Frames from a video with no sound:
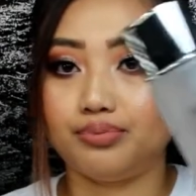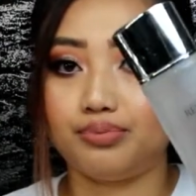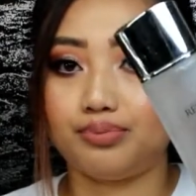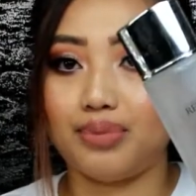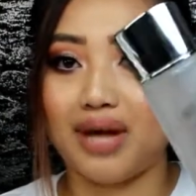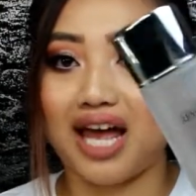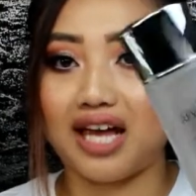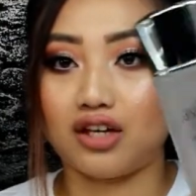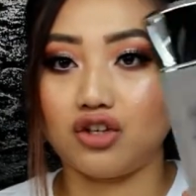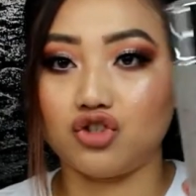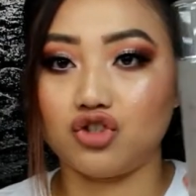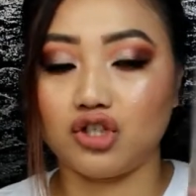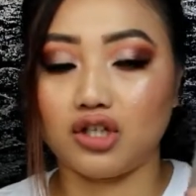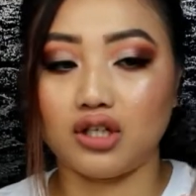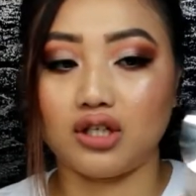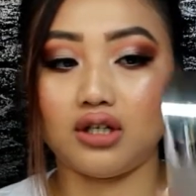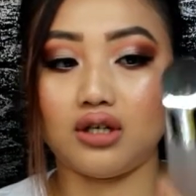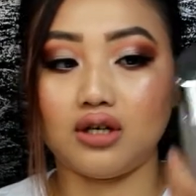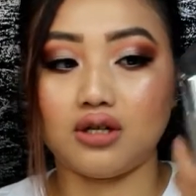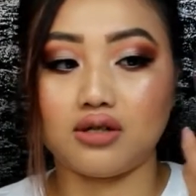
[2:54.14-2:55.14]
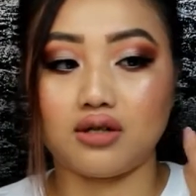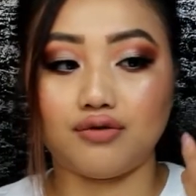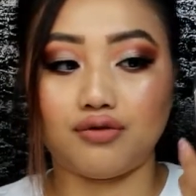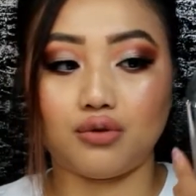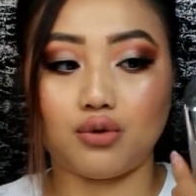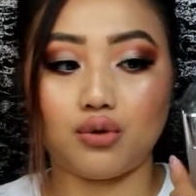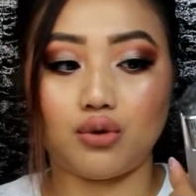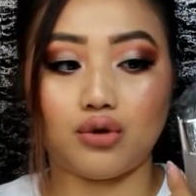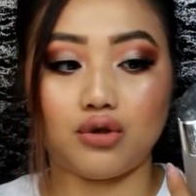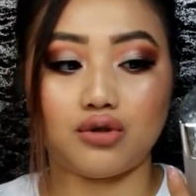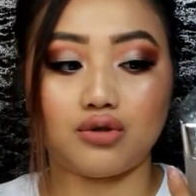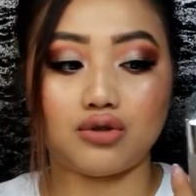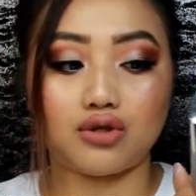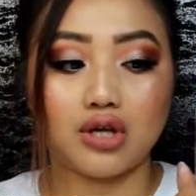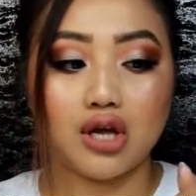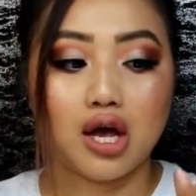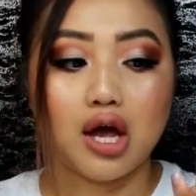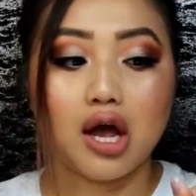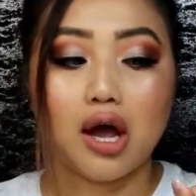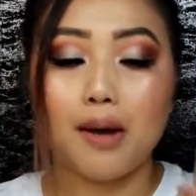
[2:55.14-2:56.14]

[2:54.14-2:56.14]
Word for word: packaging is of course